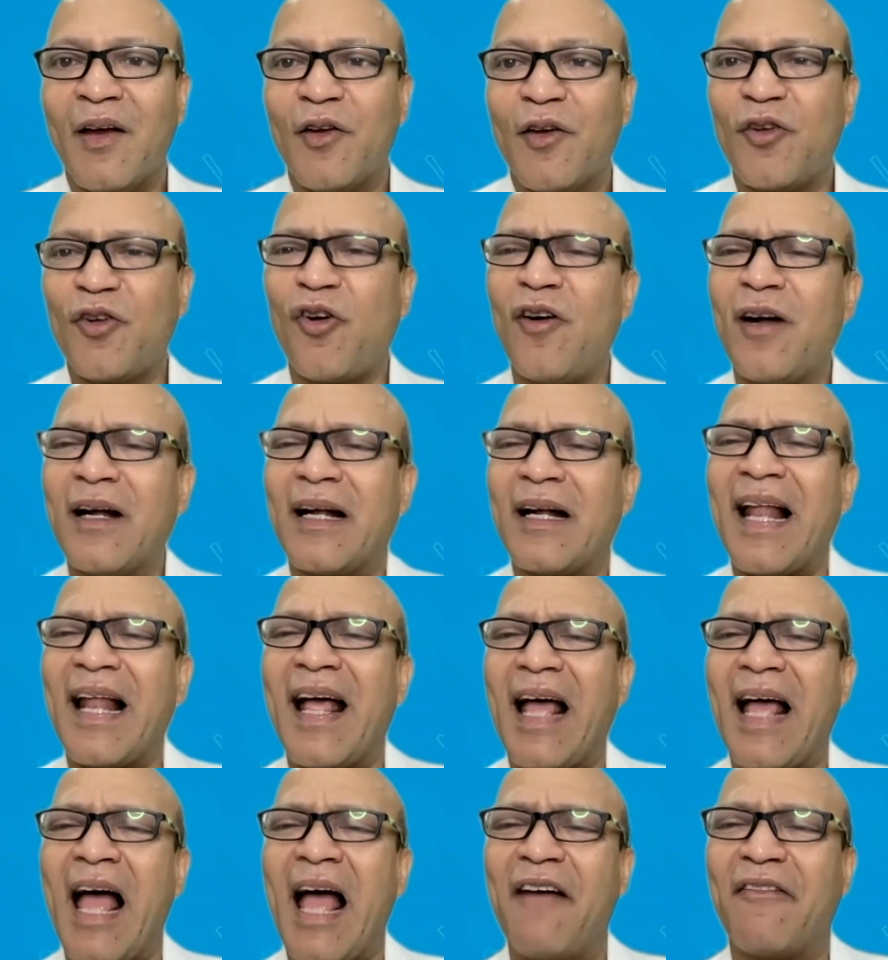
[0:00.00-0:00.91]
You don't
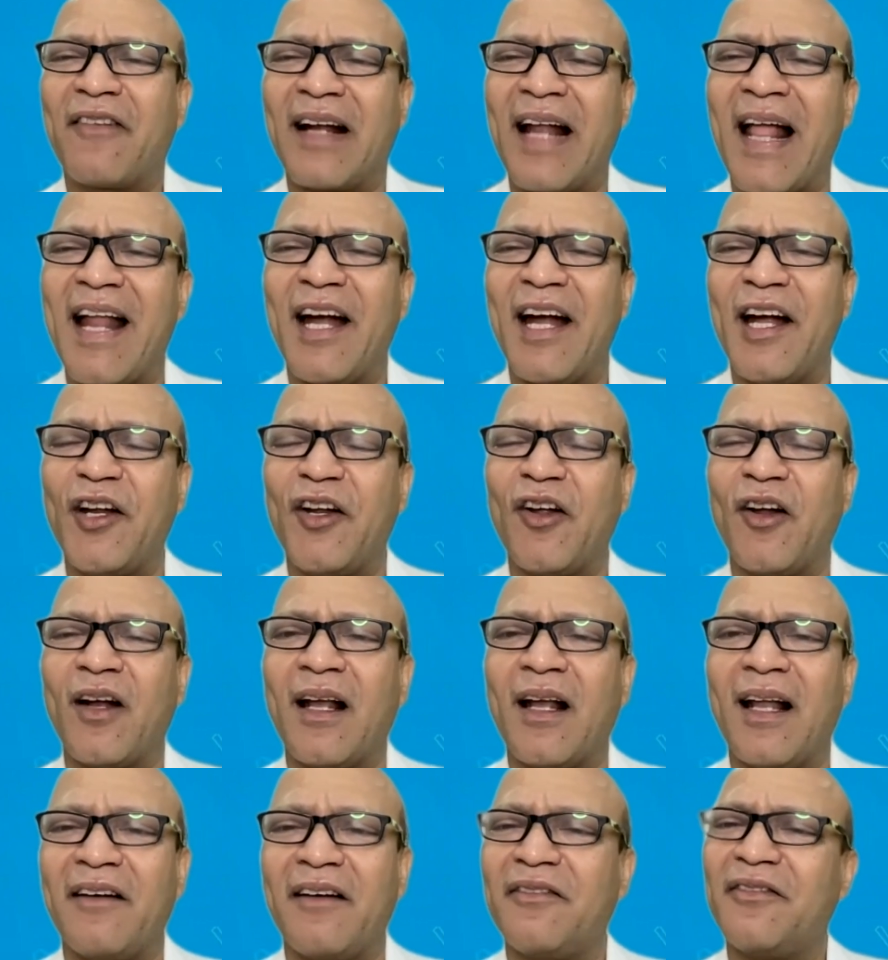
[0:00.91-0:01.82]
have clarity
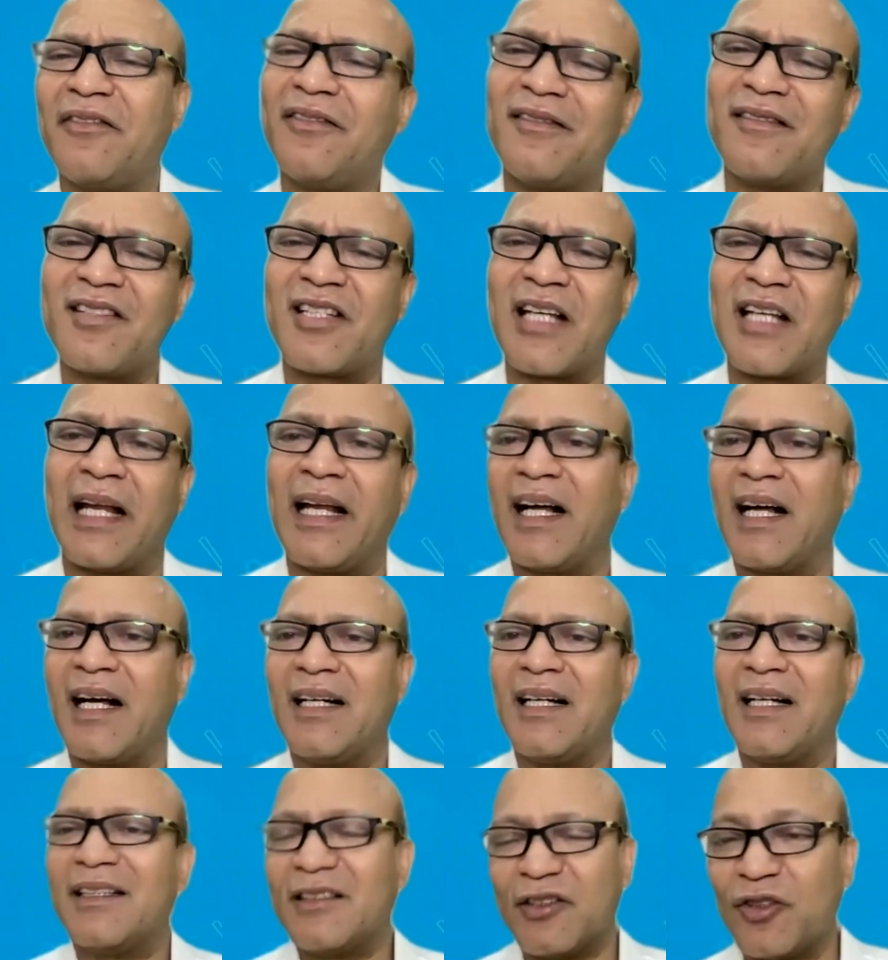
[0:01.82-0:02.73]
on love,
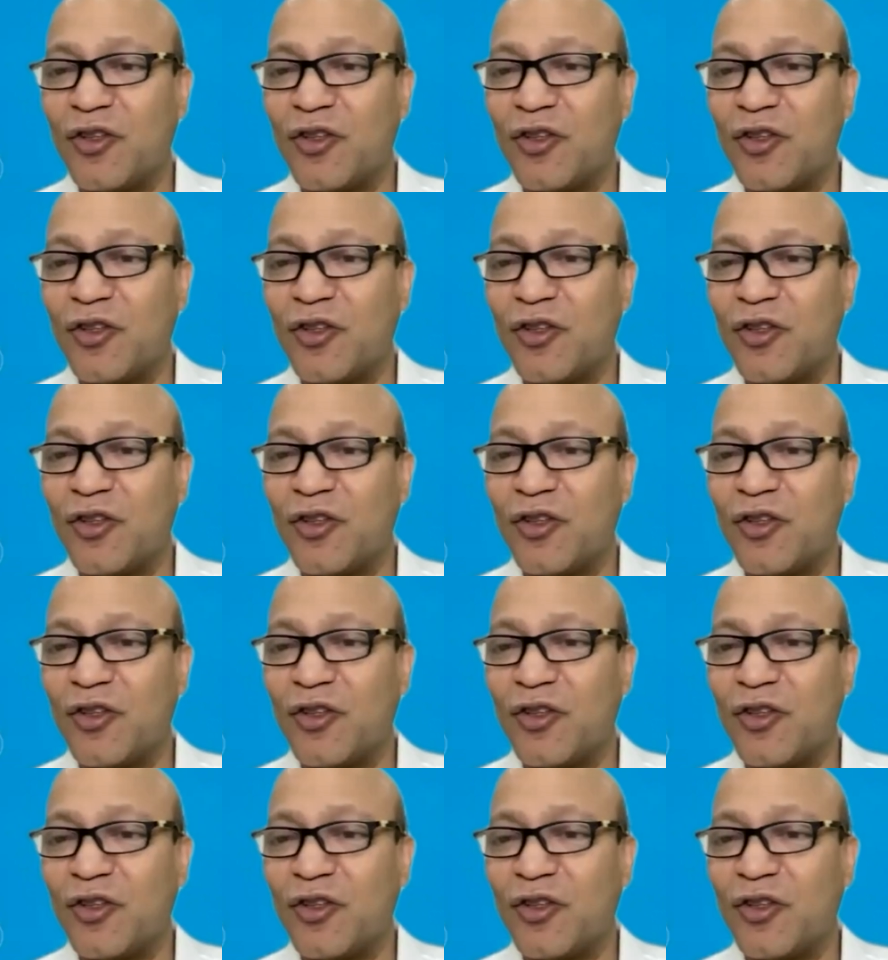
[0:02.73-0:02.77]
chalega.